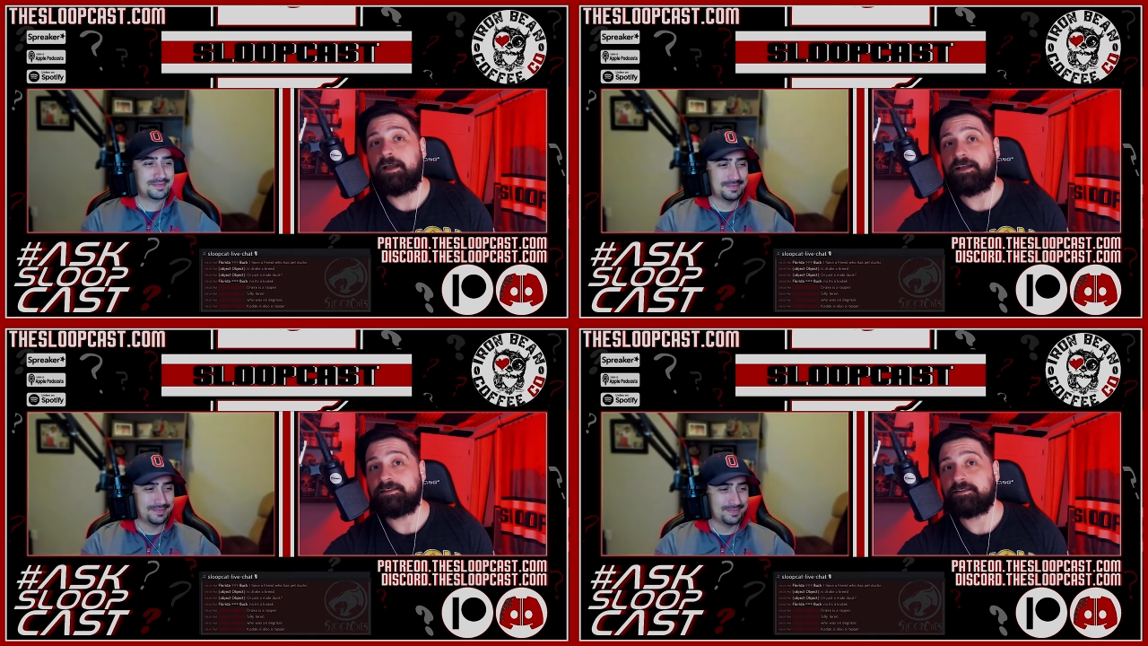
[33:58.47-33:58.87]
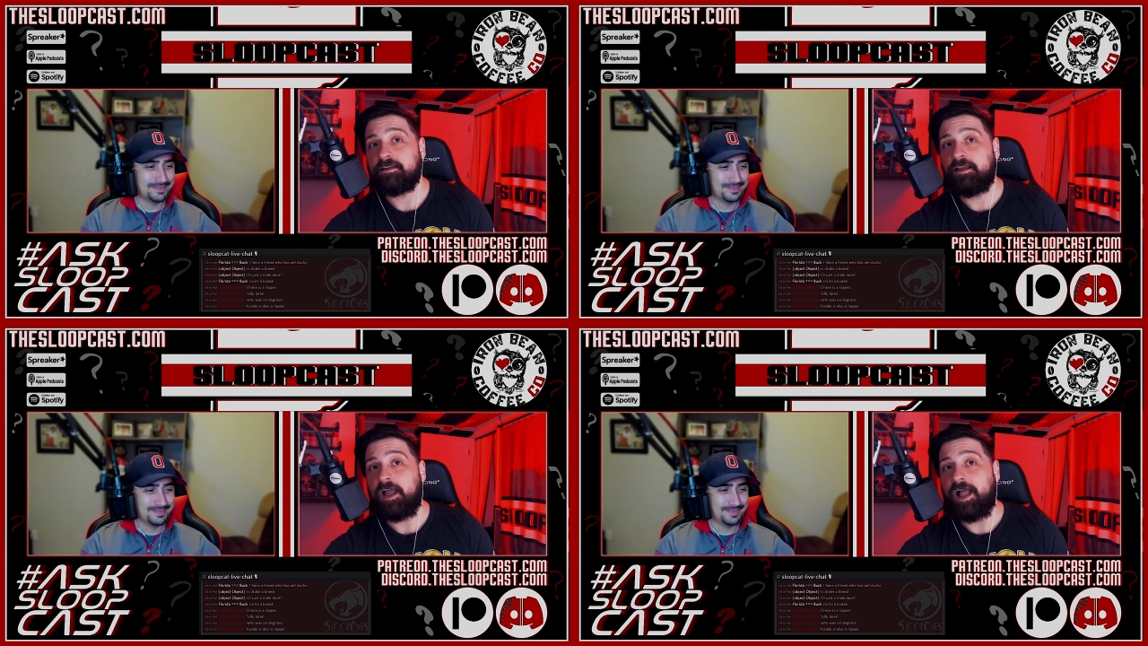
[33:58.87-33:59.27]

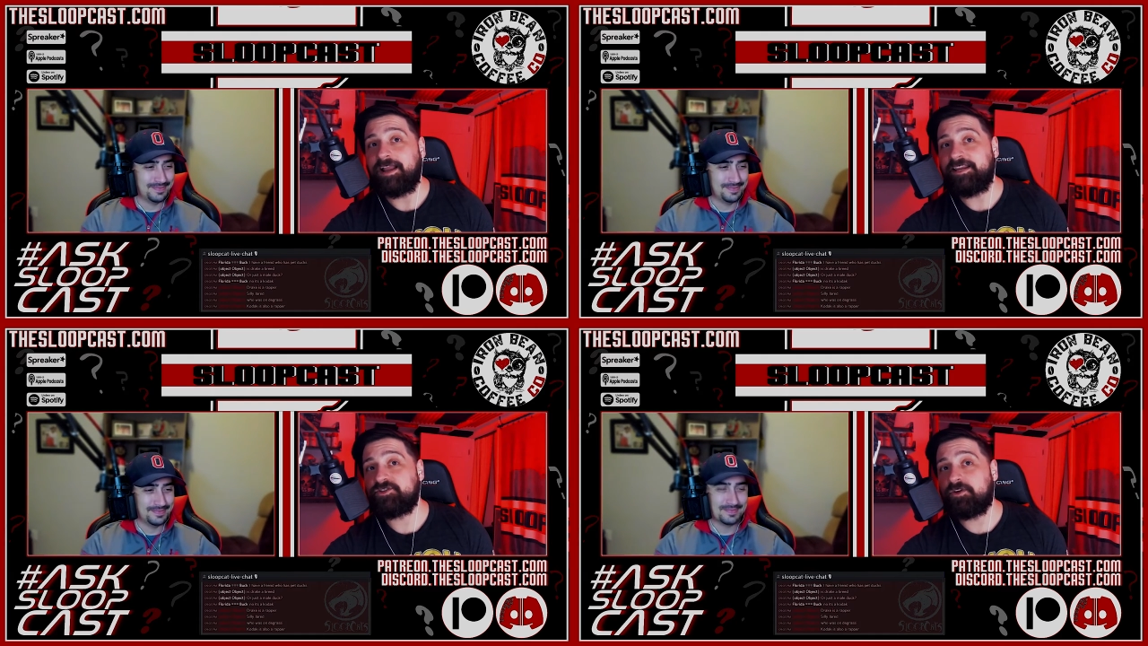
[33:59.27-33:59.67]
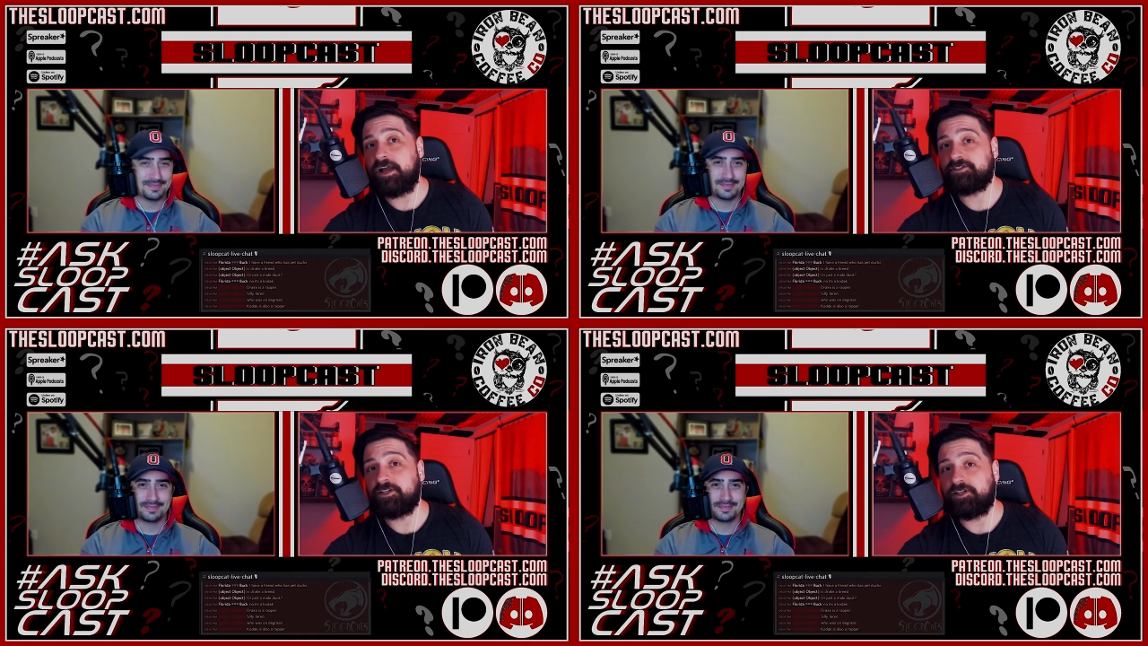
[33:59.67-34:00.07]
Speaker 1: guys, I need you
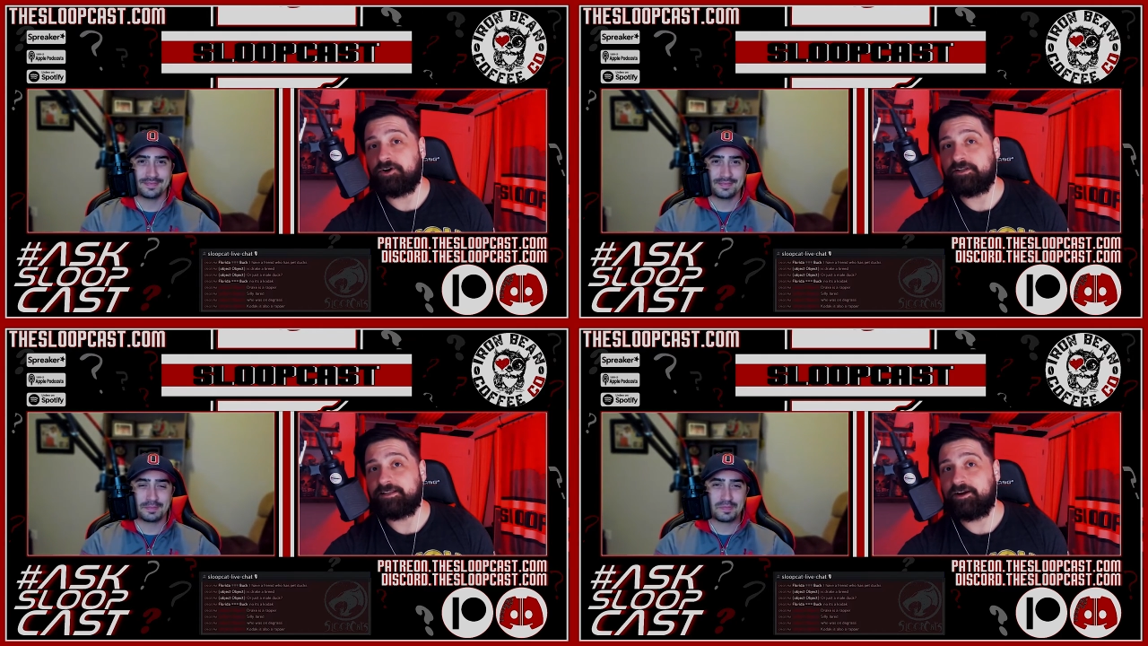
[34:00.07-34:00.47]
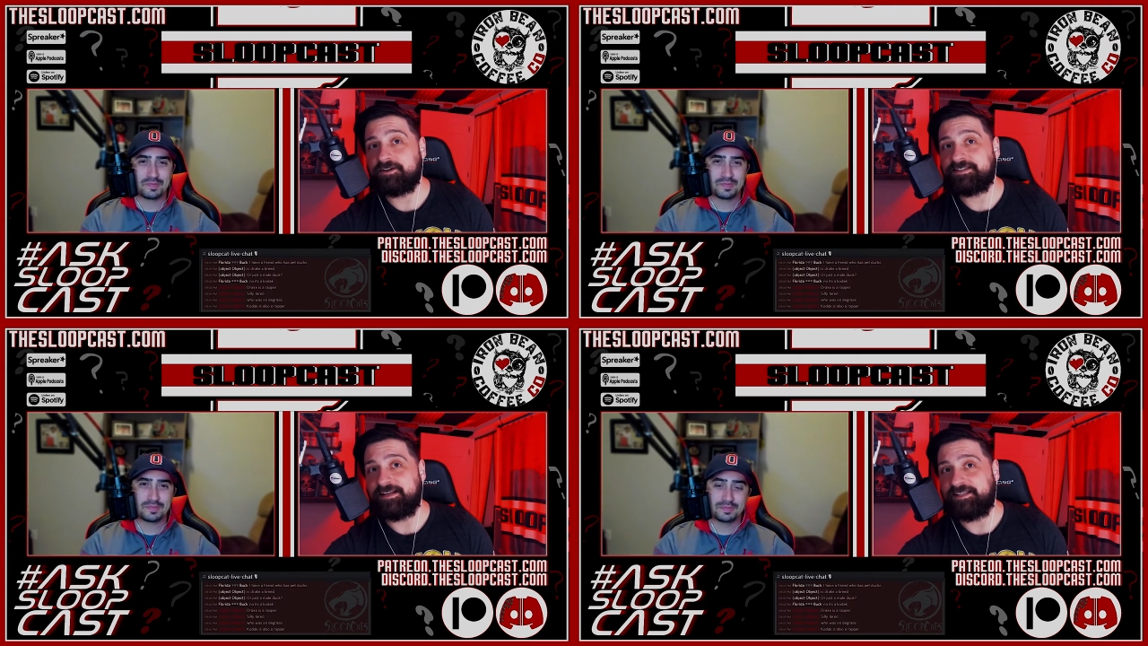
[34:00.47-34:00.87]
guys to learn that
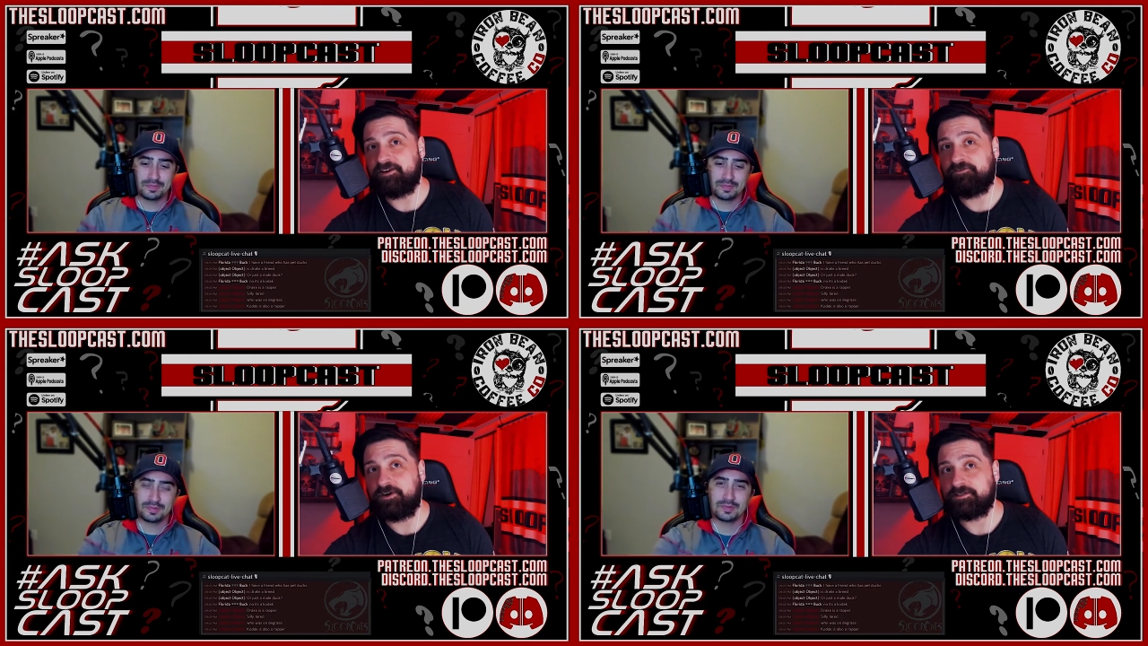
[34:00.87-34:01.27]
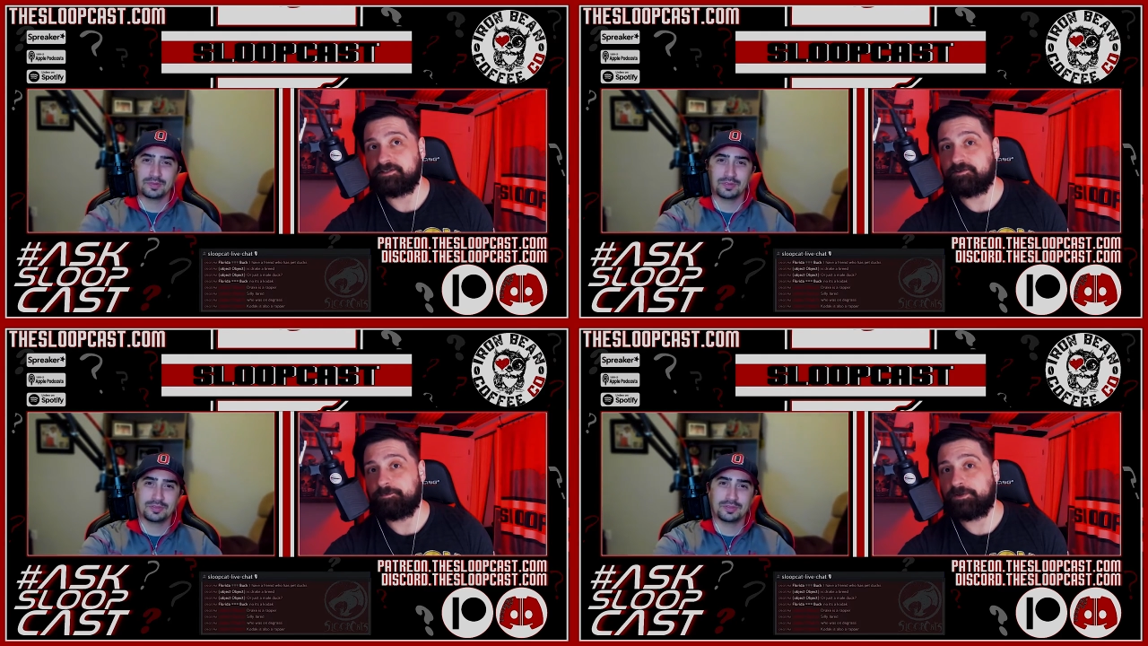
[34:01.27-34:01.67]
there is a
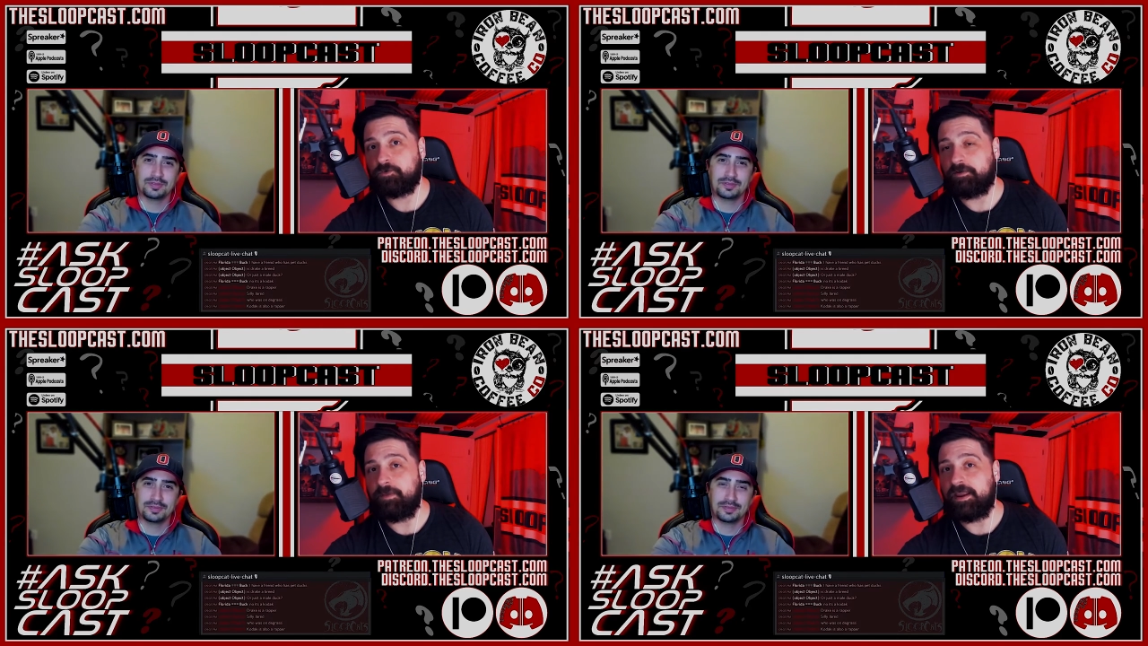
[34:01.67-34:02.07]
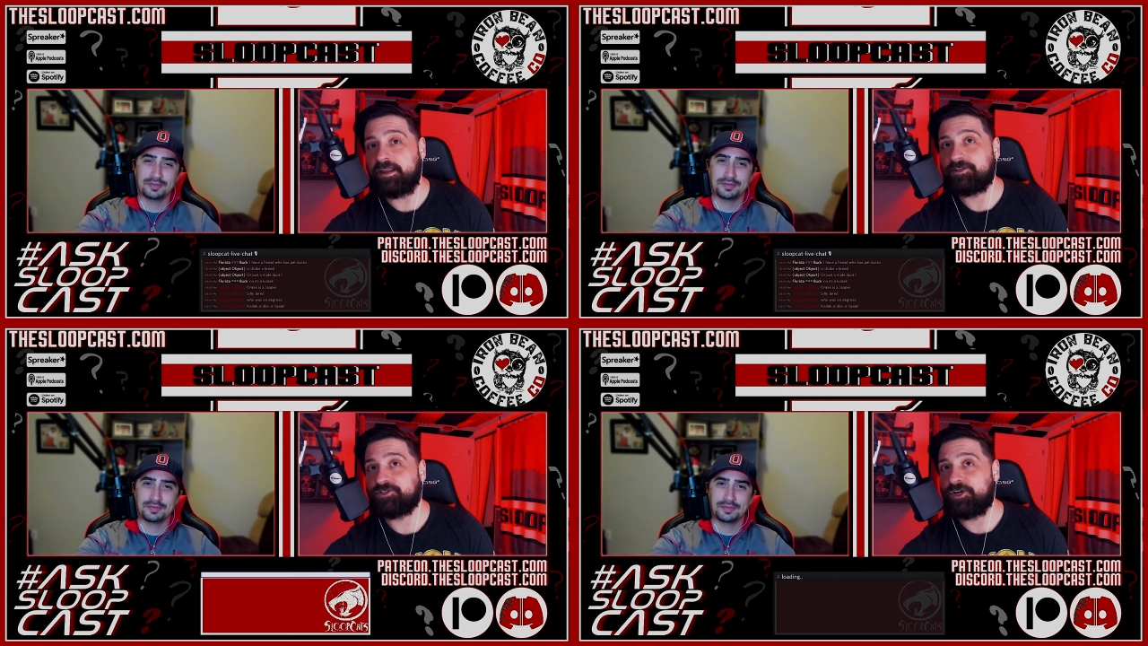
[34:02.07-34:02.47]
difference between making a